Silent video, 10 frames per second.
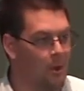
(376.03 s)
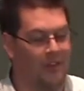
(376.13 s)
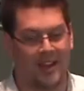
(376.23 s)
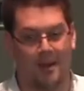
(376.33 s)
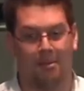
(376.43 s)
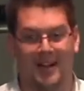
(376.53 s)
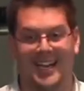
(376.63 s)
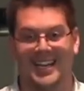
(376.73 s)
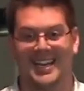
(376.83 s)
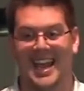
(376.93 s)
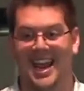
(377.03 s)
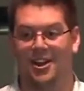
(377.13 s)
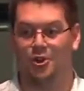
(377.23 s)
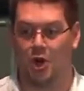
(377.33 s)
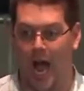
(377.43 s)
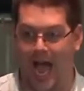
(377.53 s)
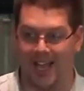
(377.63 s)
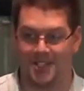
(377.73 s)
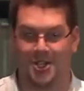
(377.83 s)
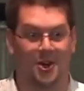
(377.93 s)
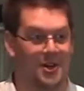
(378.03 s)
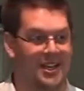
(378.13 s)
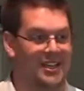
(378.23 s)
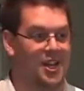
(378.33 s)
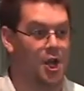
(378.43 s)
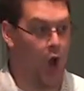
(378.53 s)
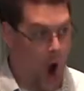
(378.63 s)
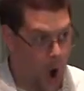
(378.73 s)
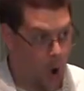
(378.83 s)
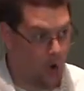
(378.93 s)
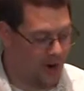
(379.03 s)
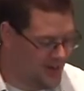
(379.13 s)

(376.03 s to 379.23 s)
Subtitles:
they're completely dead and dry, so no."